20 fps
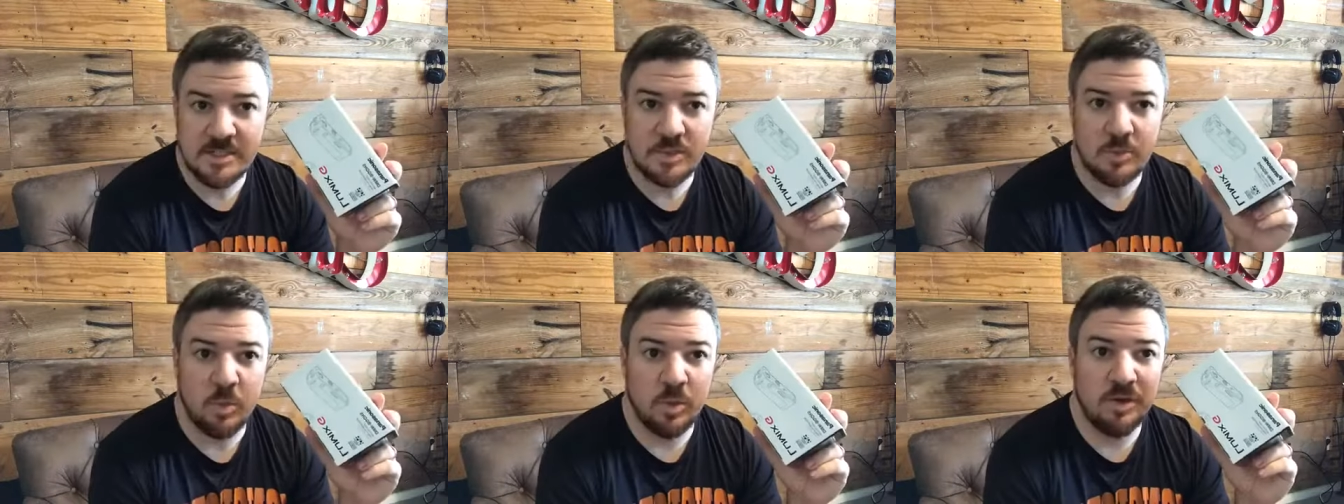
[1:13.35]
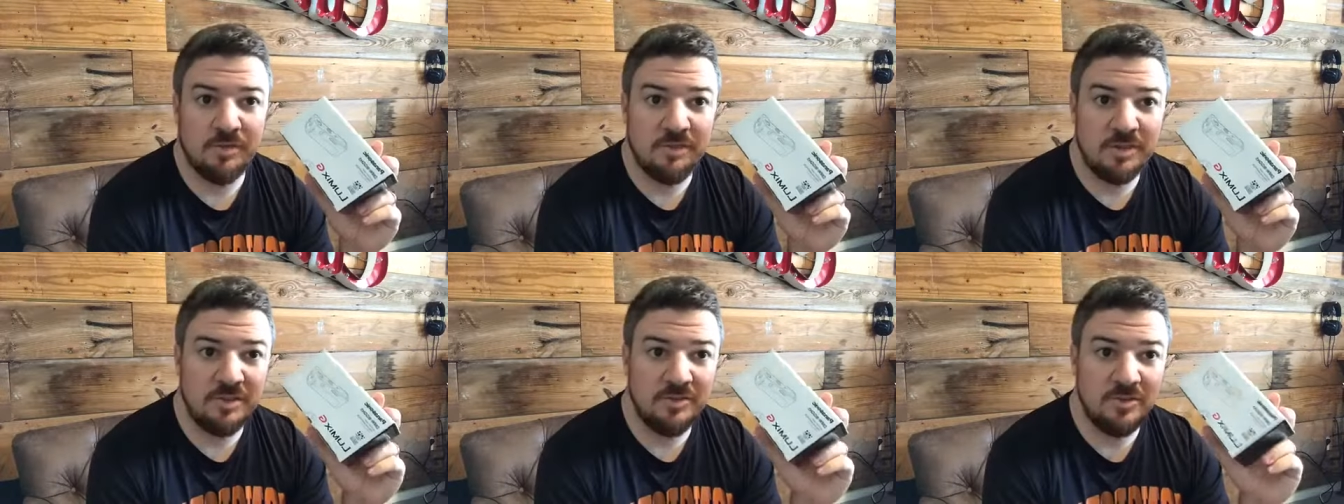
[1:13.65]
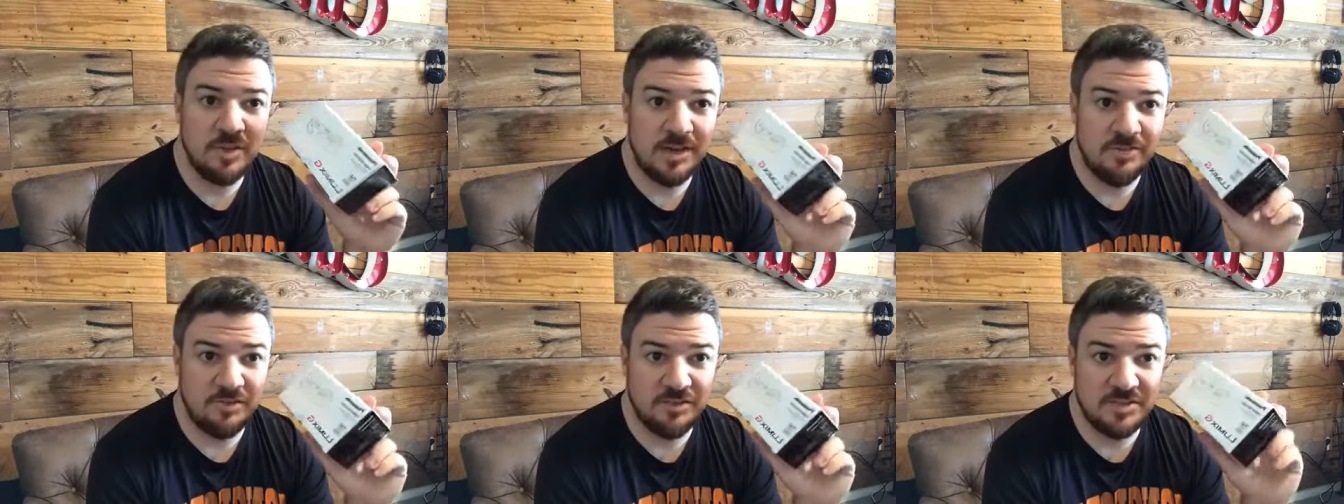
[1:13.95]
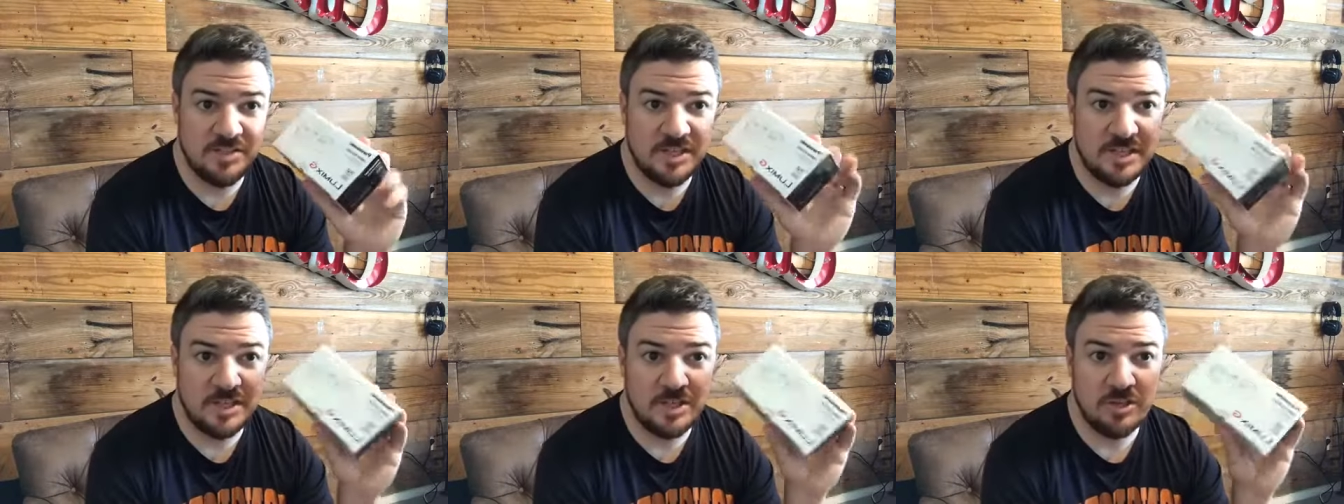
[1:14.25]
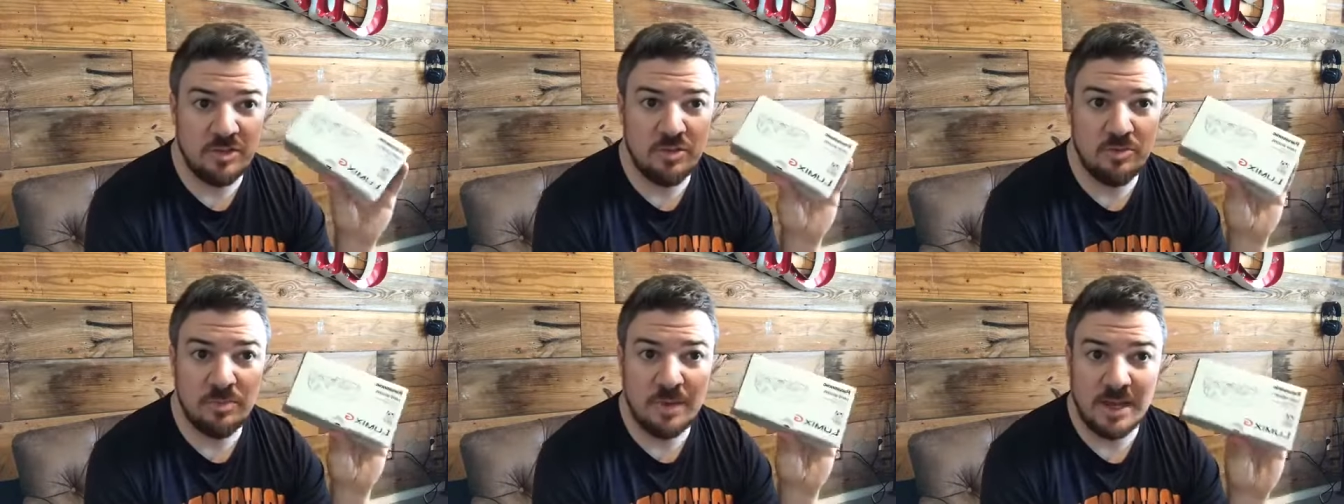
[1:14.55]
one of these you haven't seen.
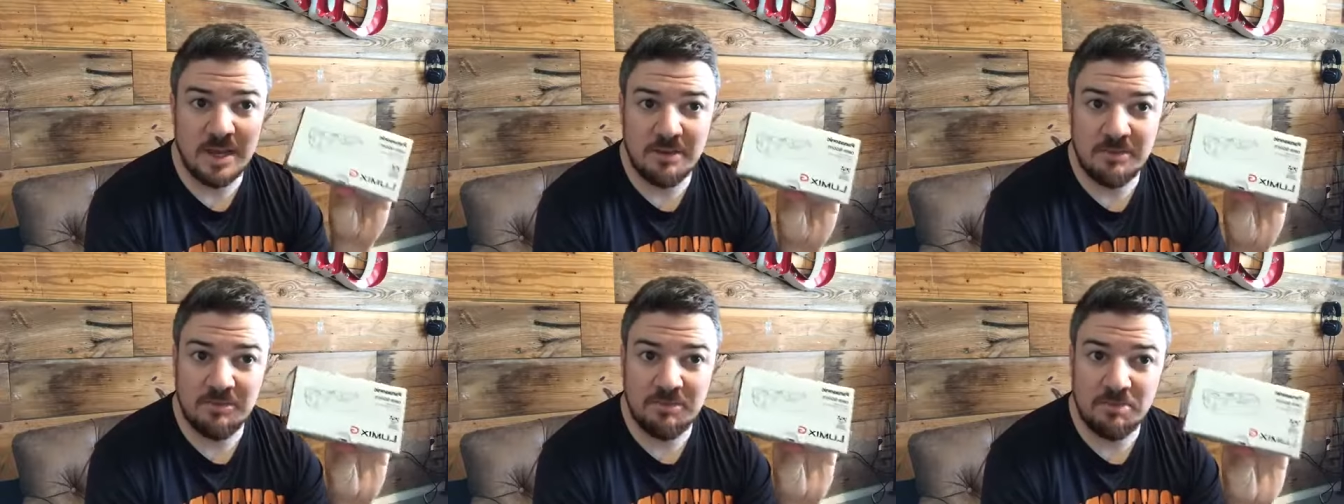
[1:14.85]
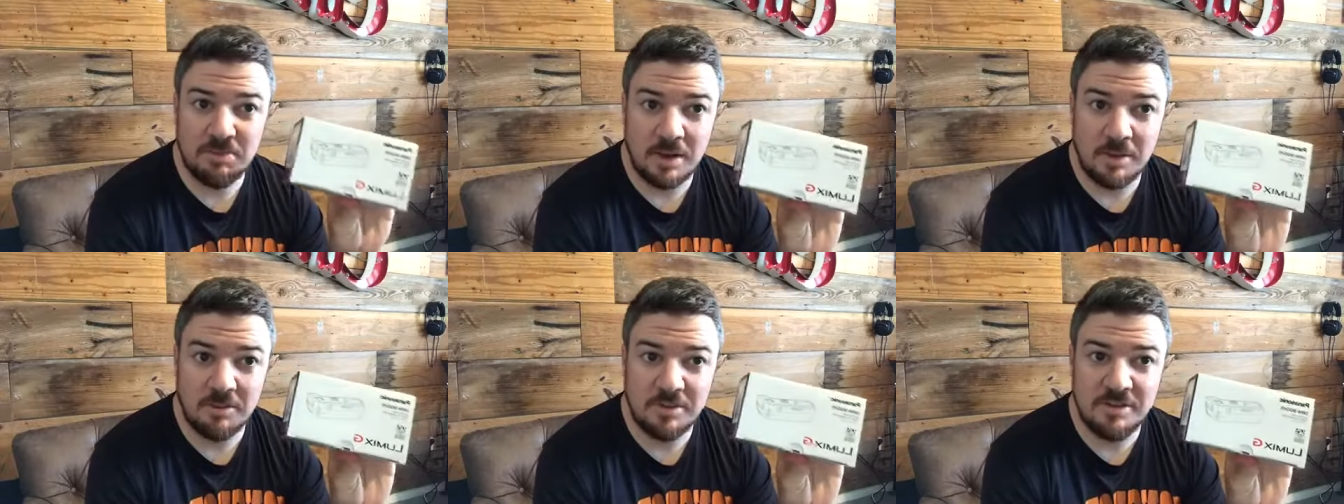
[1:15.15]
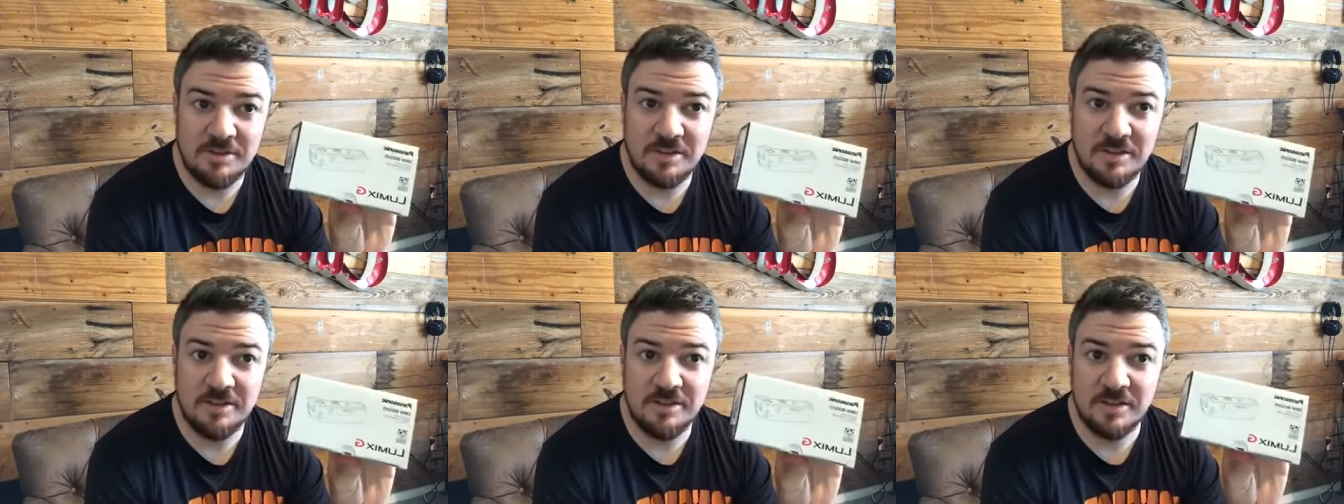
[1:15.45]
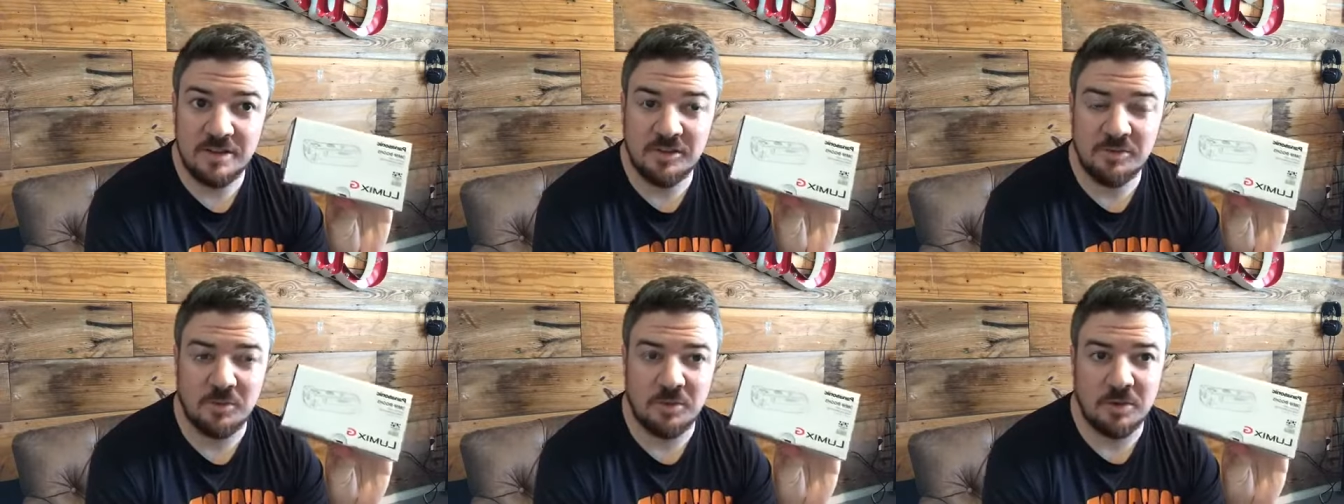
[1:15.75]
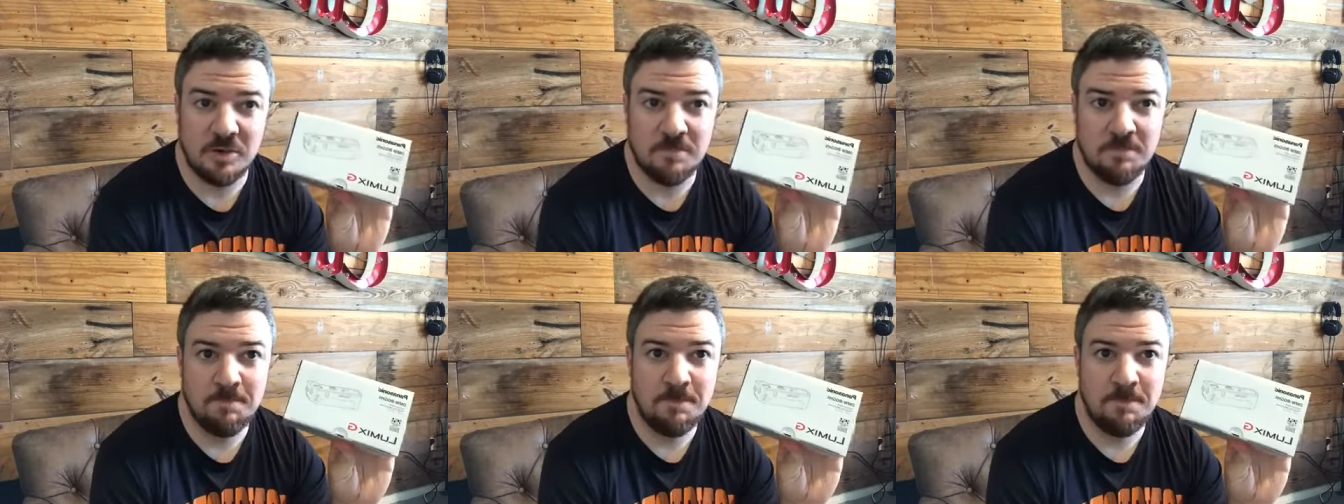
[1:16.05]
You may have probably seen this one.